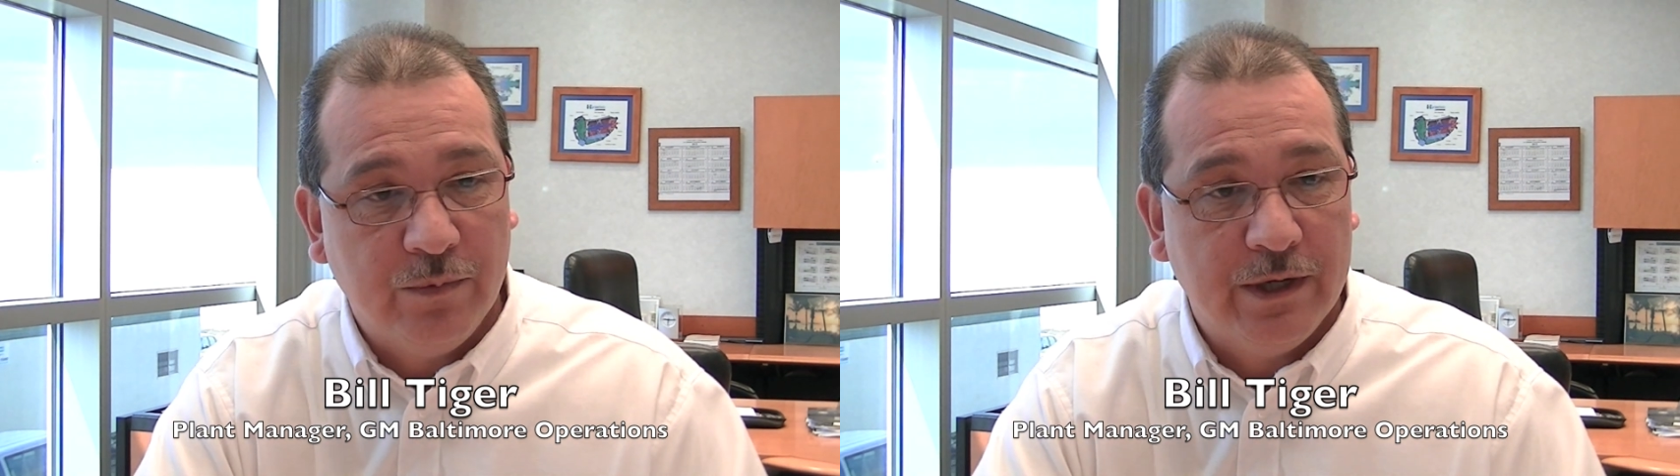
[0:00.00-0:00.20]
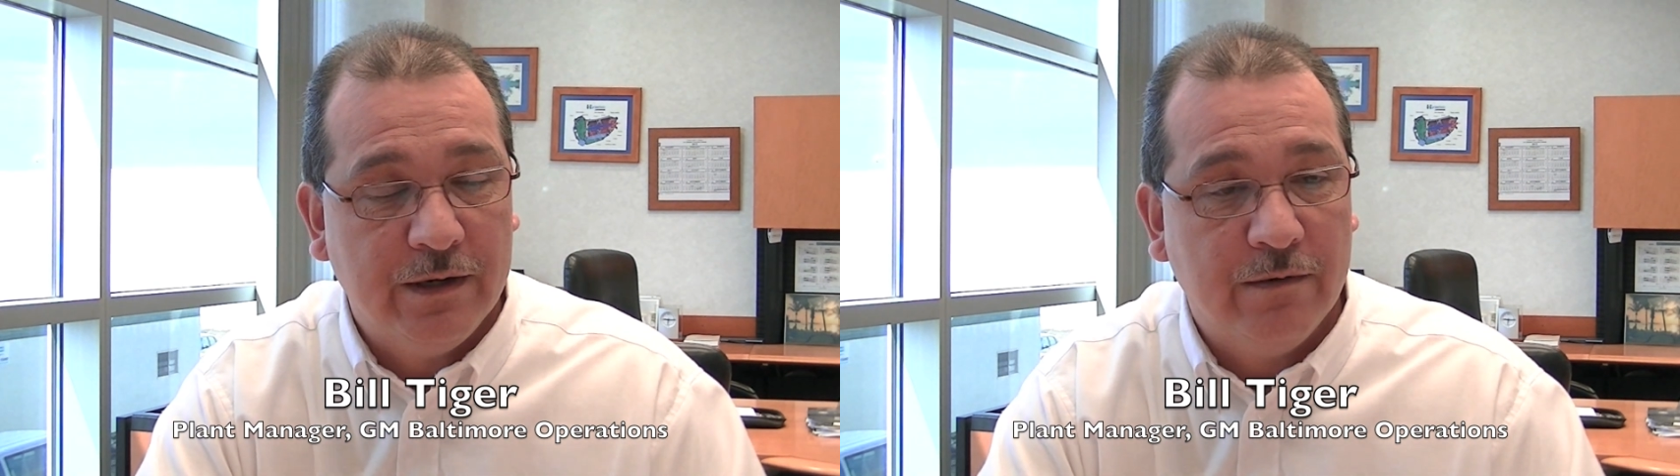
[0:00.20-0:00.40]

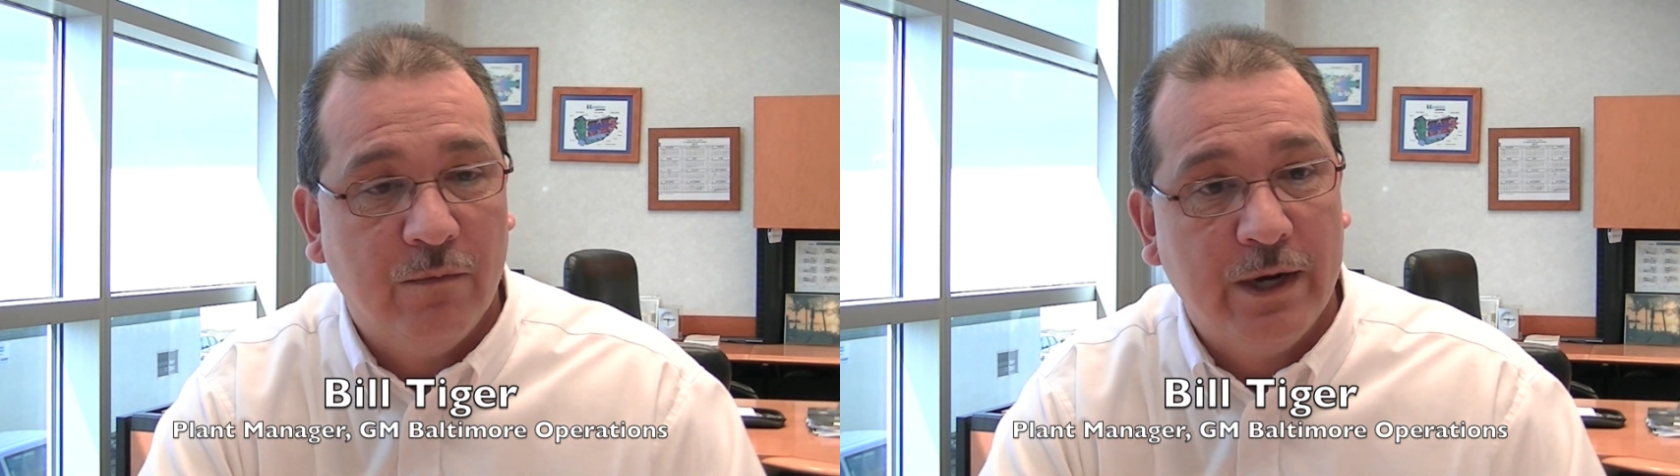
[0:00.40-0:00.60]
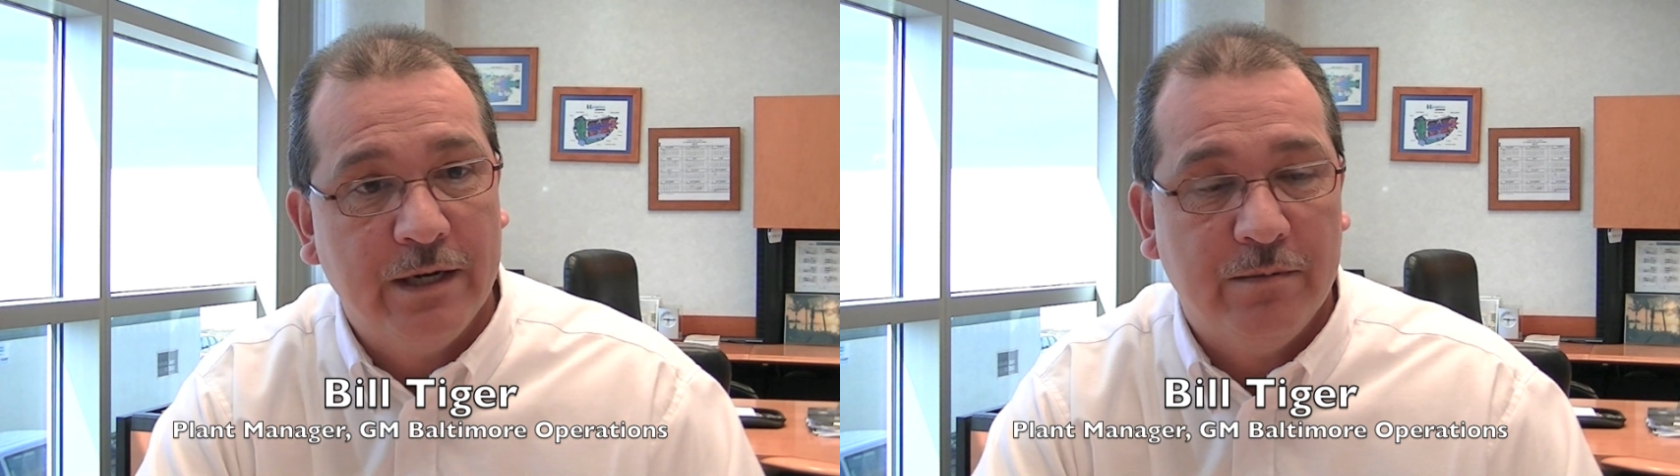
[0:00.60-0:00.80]
We
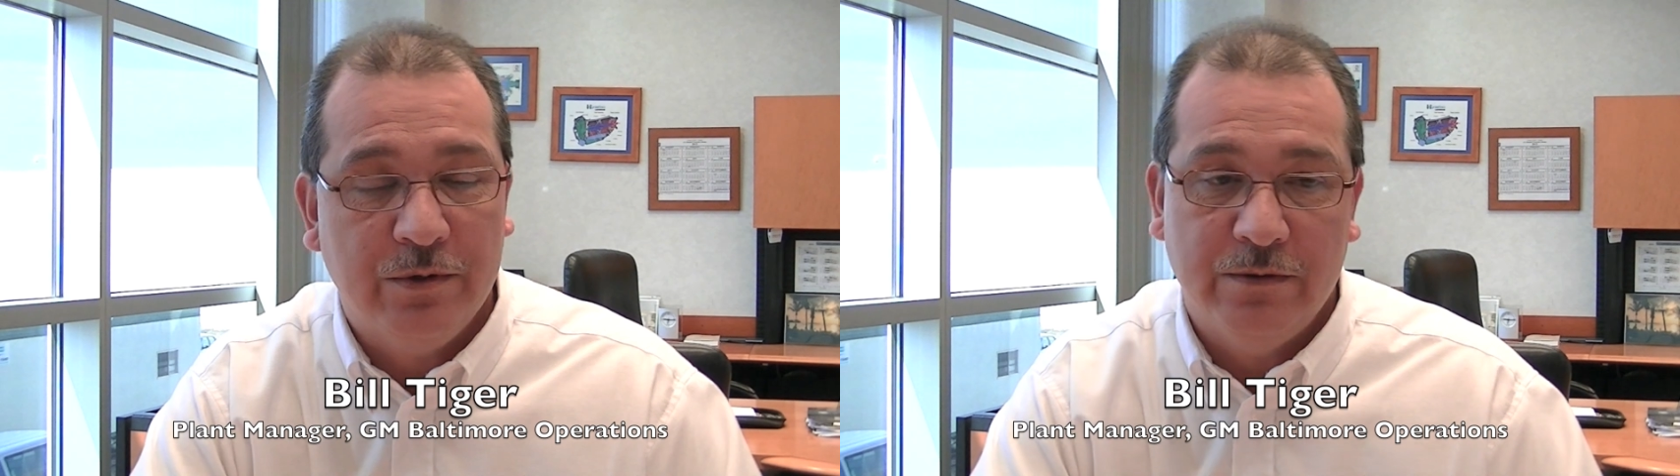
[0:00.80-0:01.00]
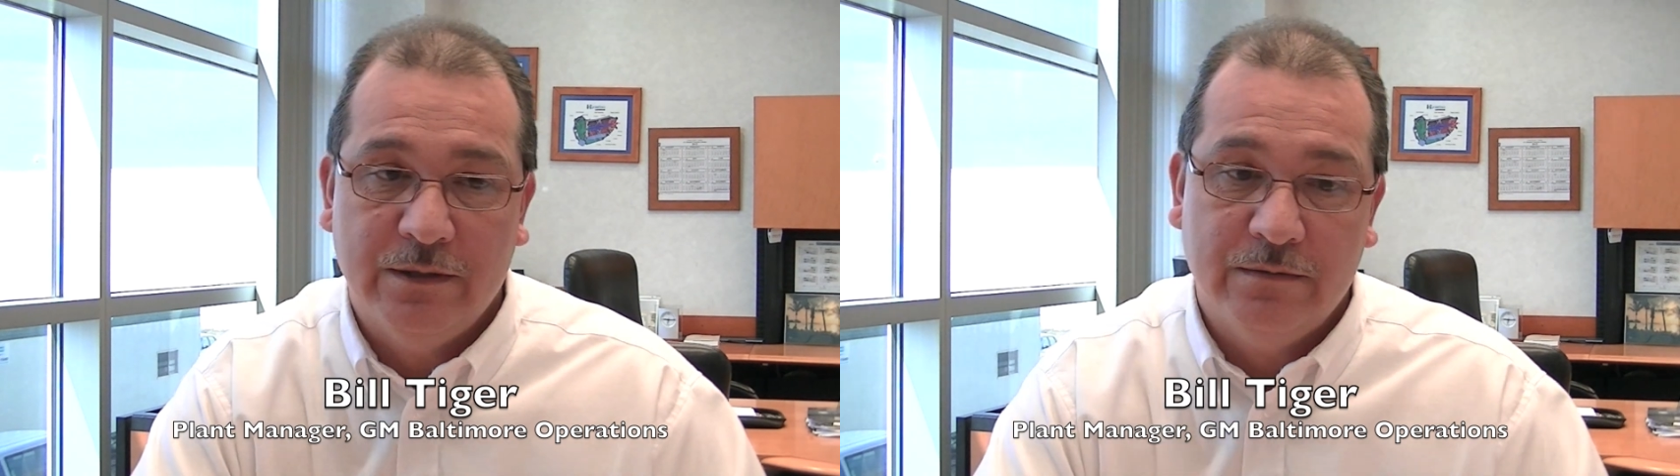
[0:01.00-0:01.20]
can wind up
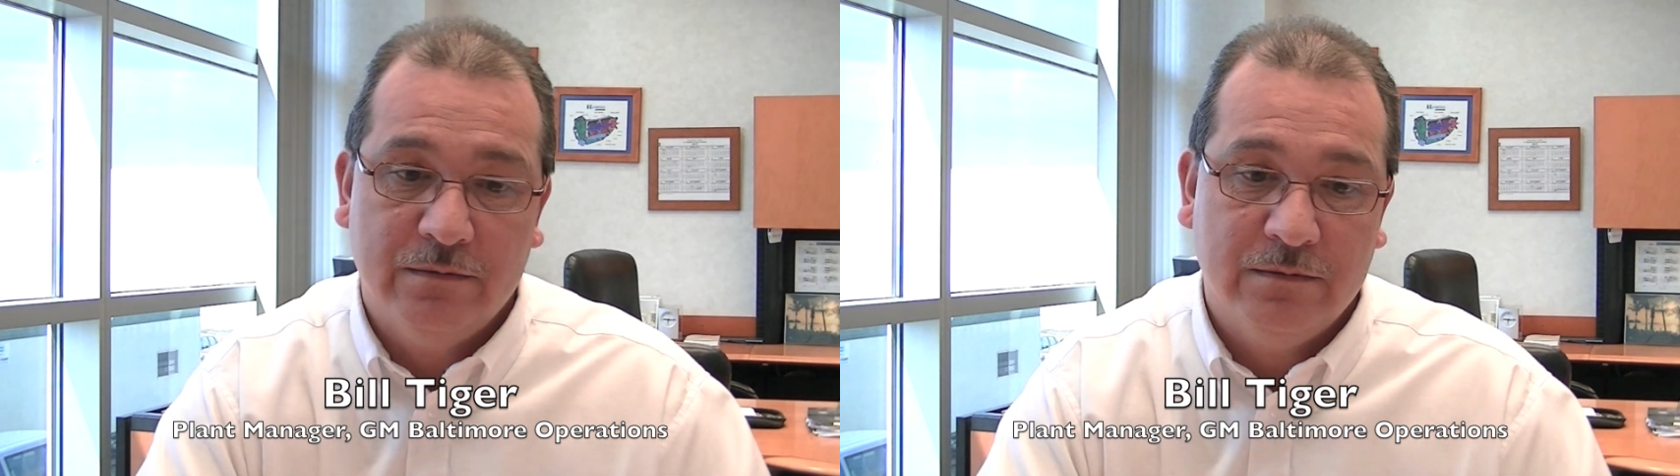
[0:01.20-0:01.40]
doing it,